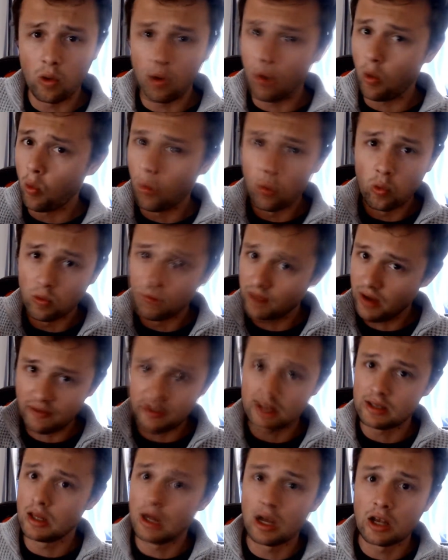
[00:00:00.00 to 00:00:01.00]
all very
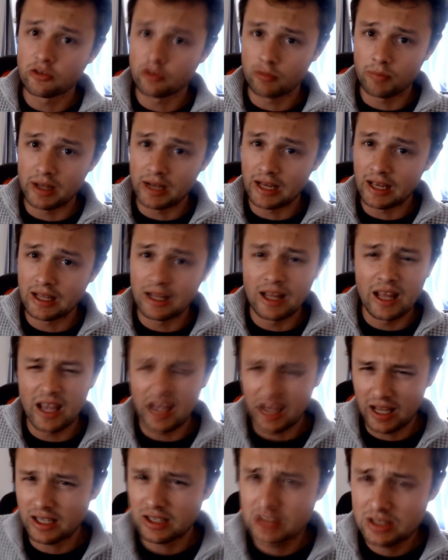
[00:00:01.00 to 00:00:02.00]
last minute,
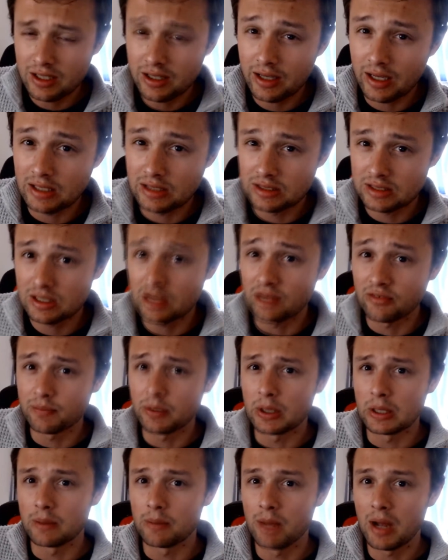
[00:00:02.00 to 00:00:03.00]
exciting stuff by
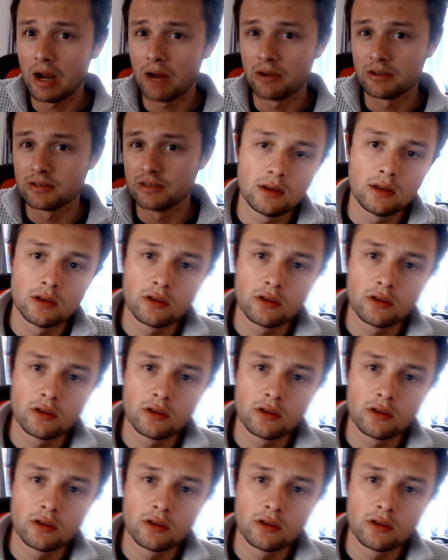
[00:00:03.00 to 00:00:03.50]
comparison.